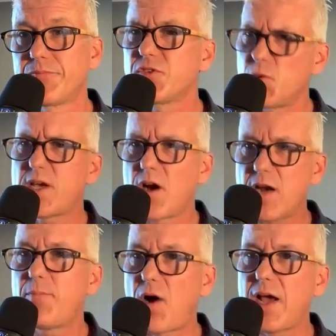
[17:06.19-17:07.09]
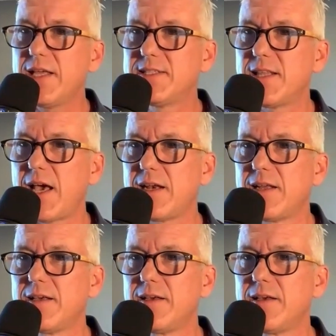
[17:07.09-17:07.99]
So we kind of buy into that,
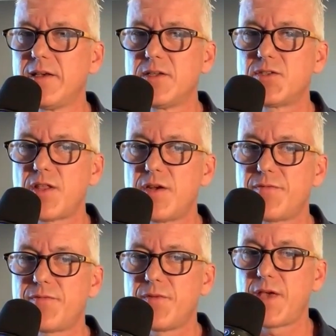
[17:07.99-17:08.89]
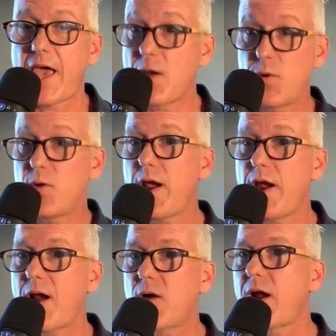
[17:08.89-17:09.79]
so that and we
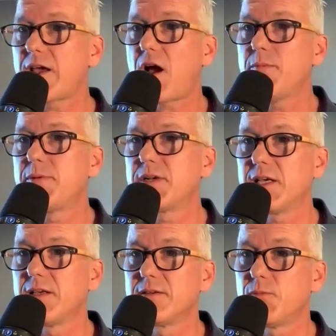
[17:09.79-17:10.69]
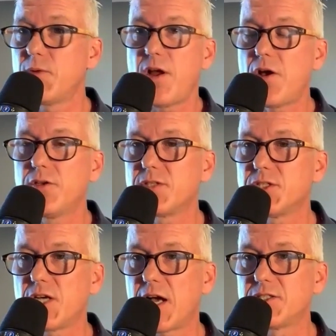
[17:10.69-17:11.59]
wear our rank openly. We know who's
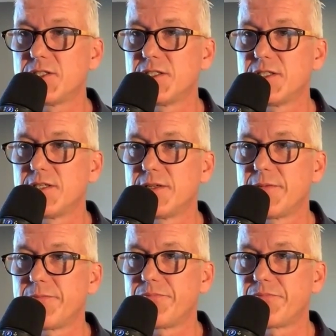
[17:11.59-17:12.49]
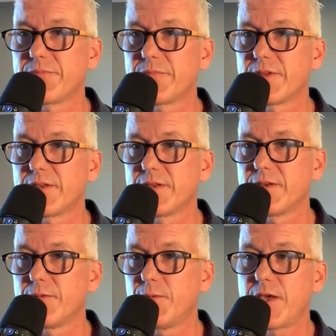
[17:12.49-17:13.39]
in charge.
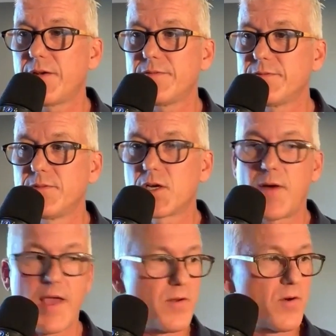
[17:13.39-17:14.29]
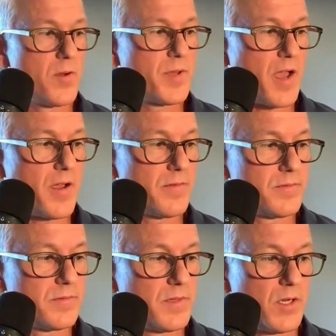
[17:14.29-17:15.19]
We can look around the room and go,
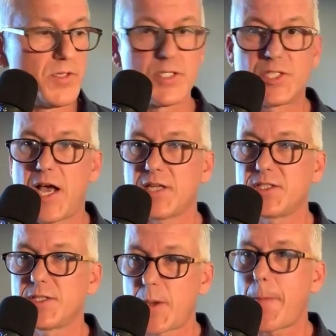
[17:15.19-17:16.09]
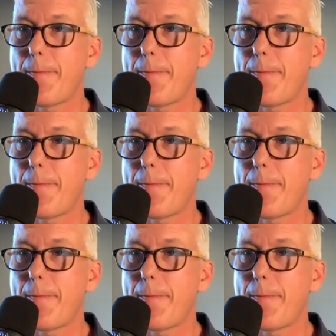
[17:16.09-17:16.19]
who's in charge?